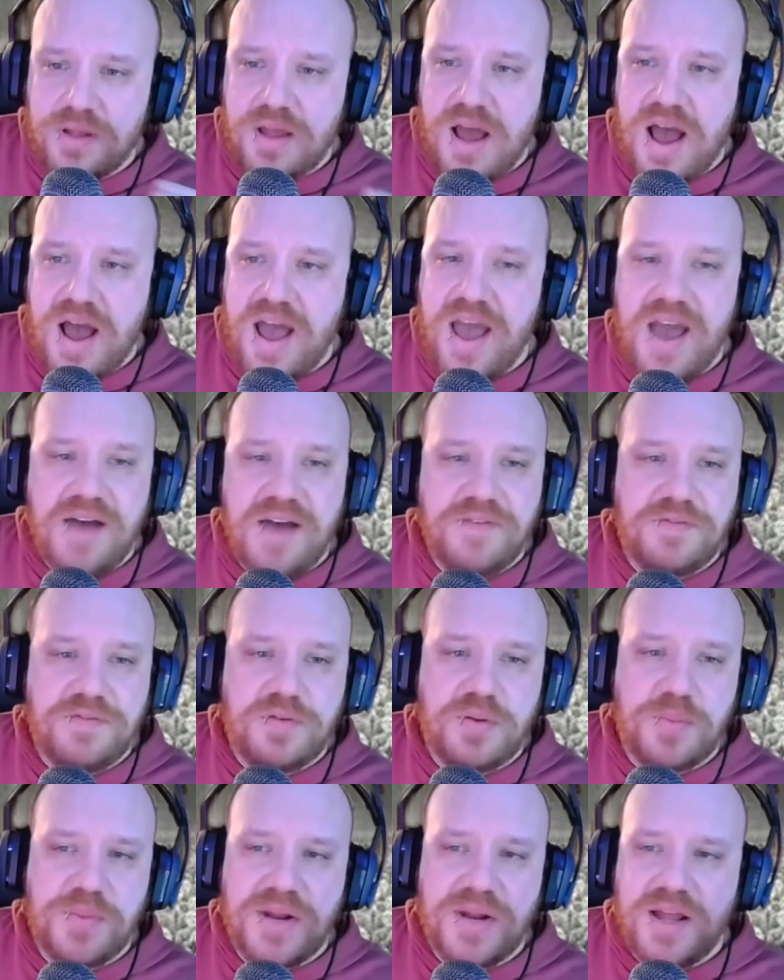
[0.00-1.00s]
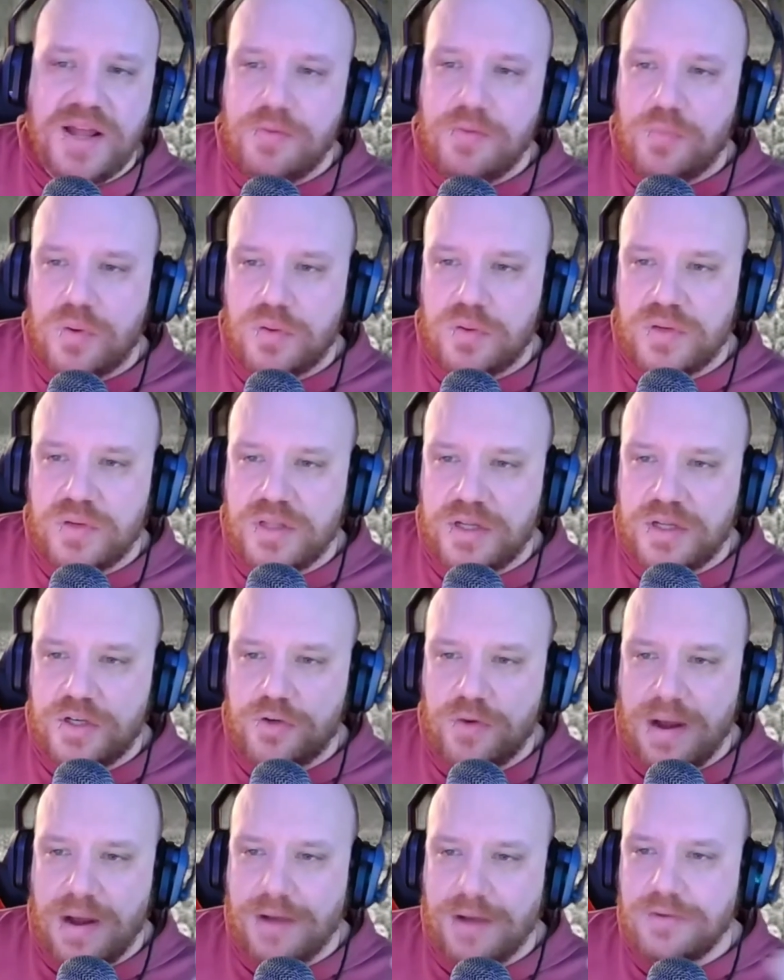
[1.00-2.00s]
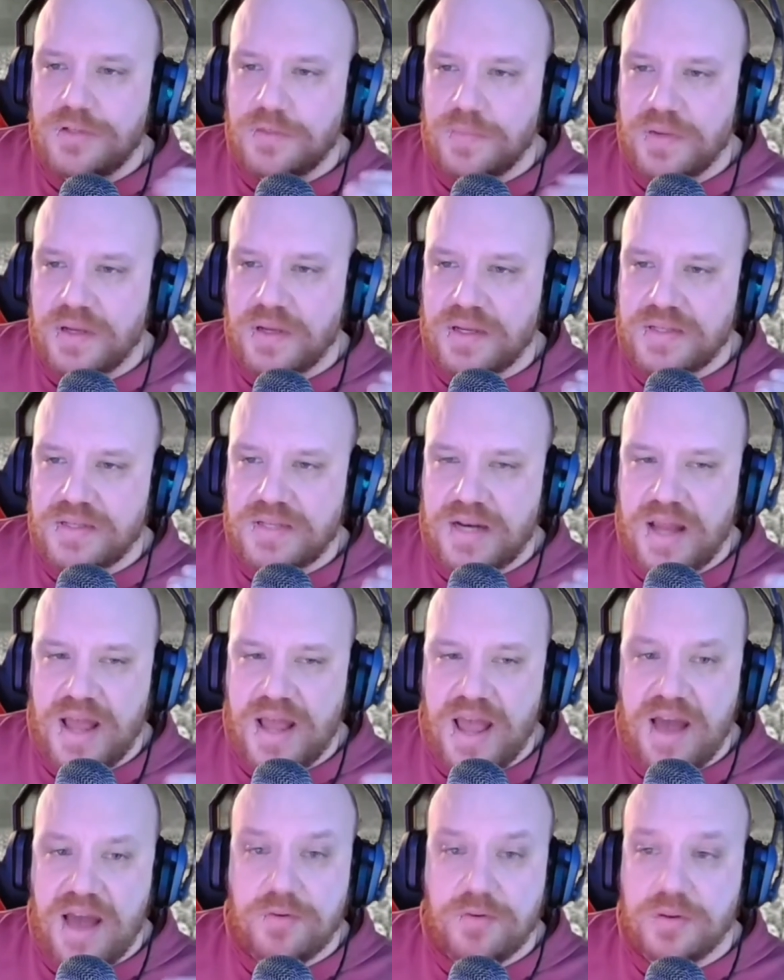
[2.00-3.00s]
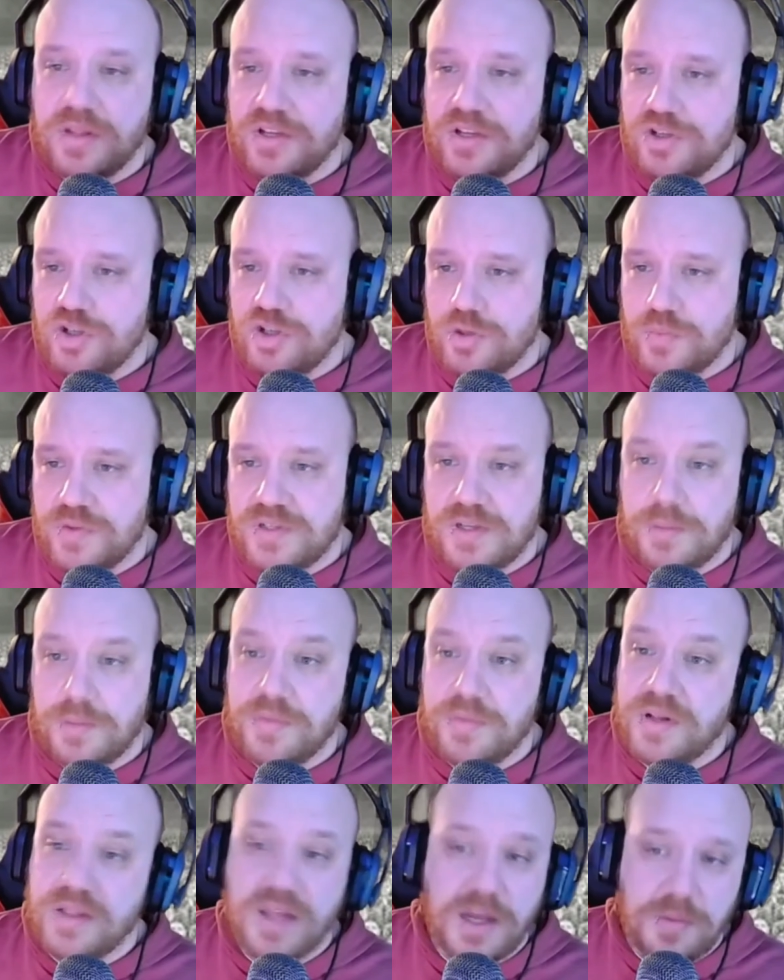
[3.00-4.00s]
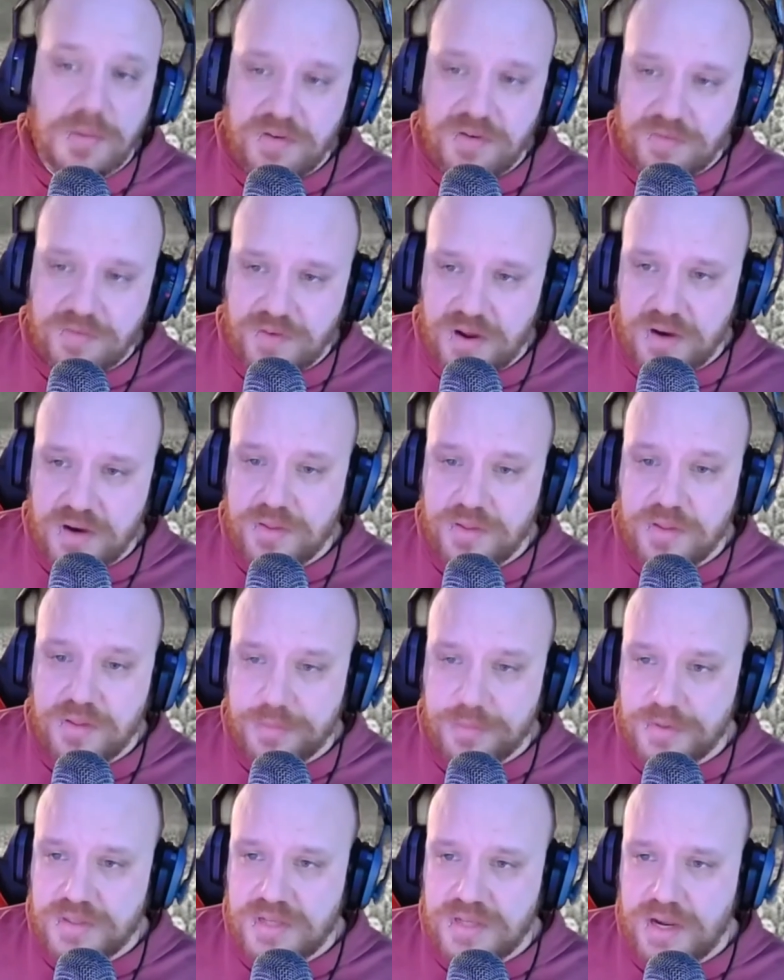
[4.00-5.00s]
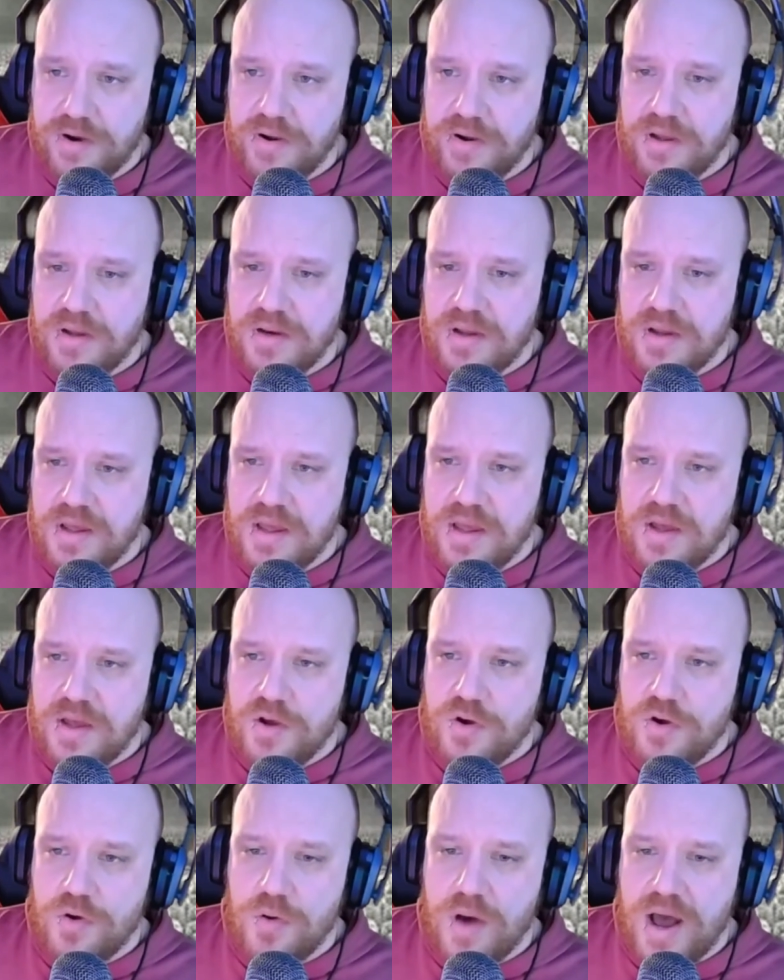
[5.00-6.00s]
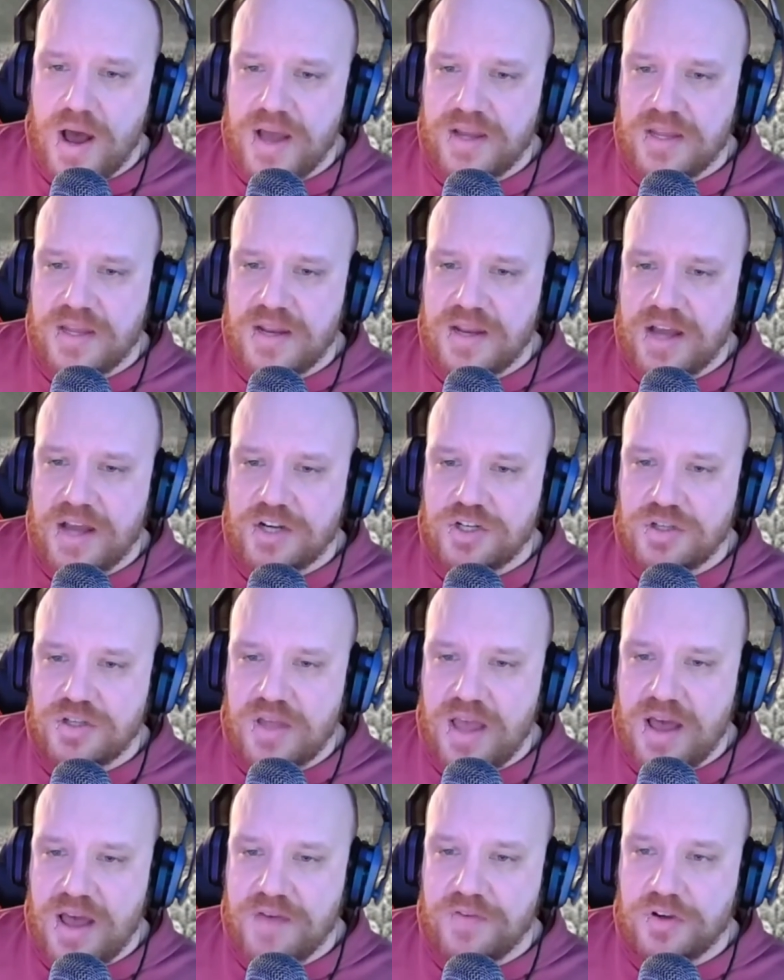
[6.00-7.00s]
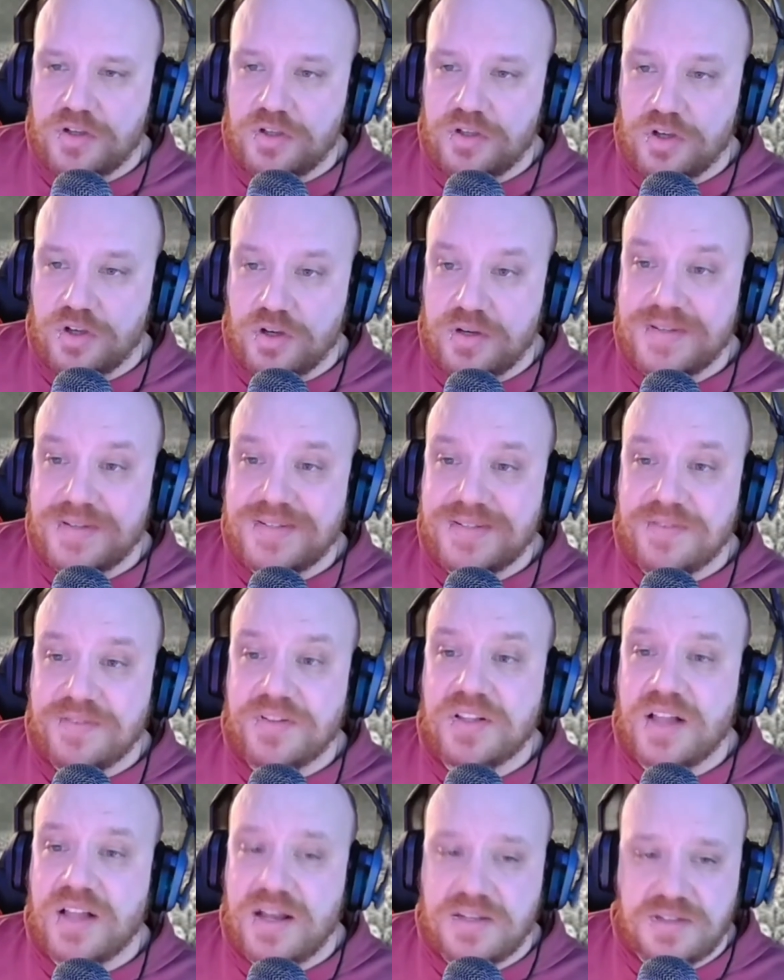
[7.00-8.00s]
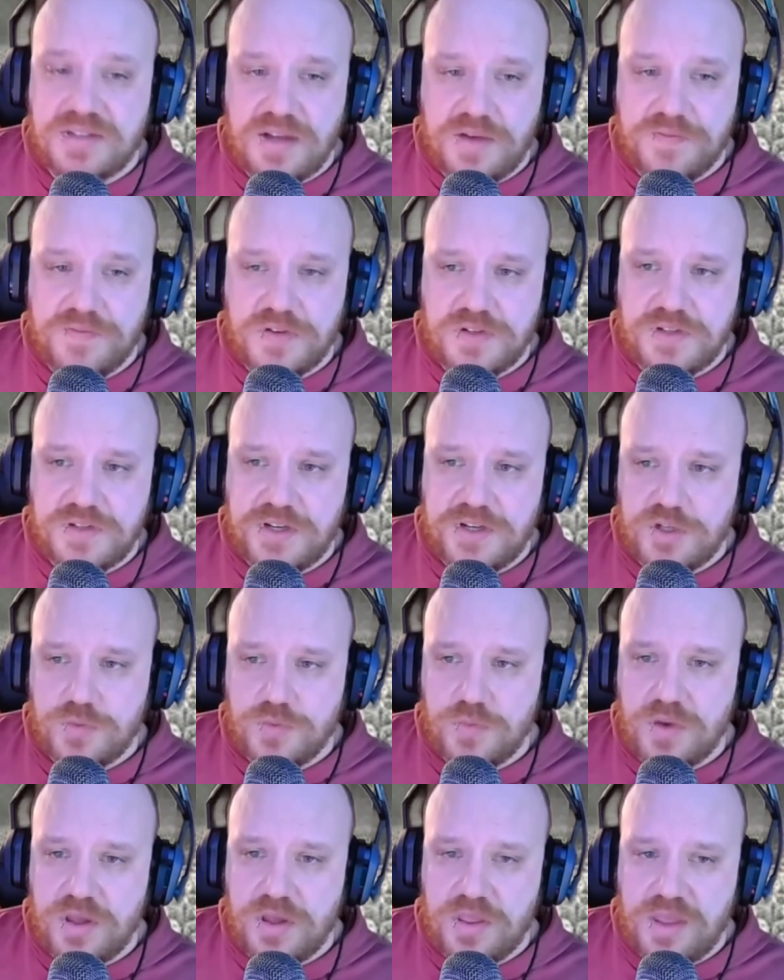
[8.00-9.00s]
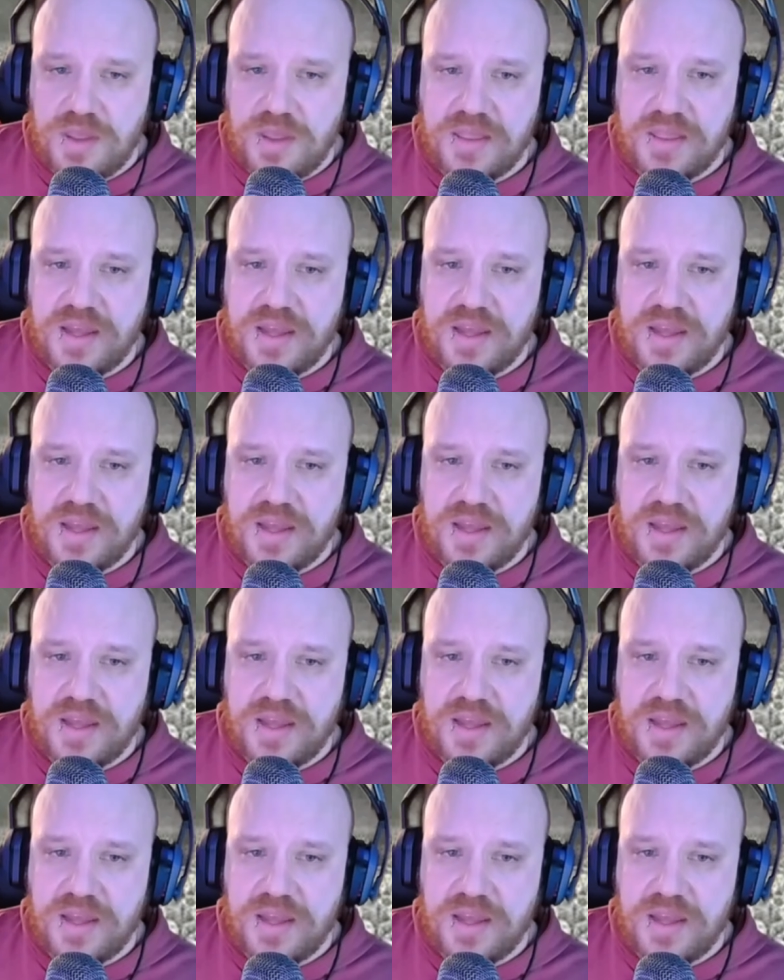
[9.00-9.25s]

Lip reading: what really grounds me is that I have a relationship with somebody like my friend, the libertarian, who I can actually have a good civilized conversation with.